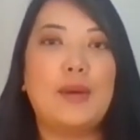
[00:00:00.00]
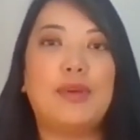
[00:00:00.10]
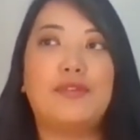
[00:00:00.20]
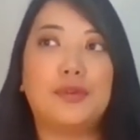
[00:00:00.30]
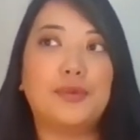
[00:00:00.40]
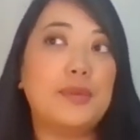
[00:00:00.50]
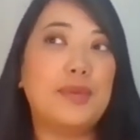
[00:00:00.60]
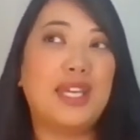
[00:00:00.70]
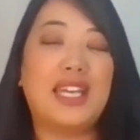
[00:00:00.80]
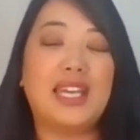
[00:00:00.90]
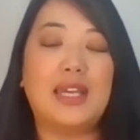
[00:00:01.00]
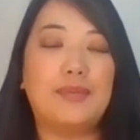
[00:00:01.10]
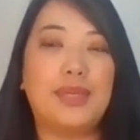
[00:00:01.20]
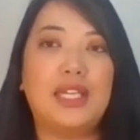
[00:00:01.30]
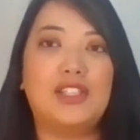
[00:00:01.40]
But for women, it
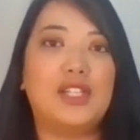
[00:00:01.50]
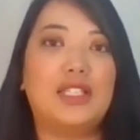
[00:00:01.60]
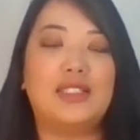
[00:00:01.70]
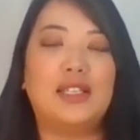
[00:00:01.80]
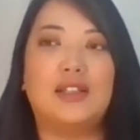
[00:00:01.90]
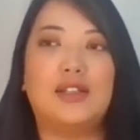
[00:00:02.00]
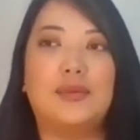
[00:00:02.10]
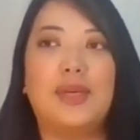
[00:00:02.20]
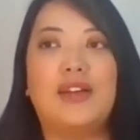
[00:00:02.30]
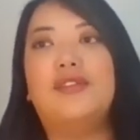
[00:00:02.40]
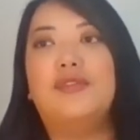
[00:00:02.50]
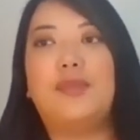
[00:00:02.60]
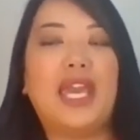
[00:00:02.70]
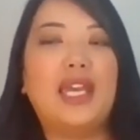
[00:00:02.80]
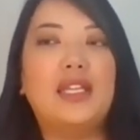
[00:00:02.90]
can be just a little bit of pain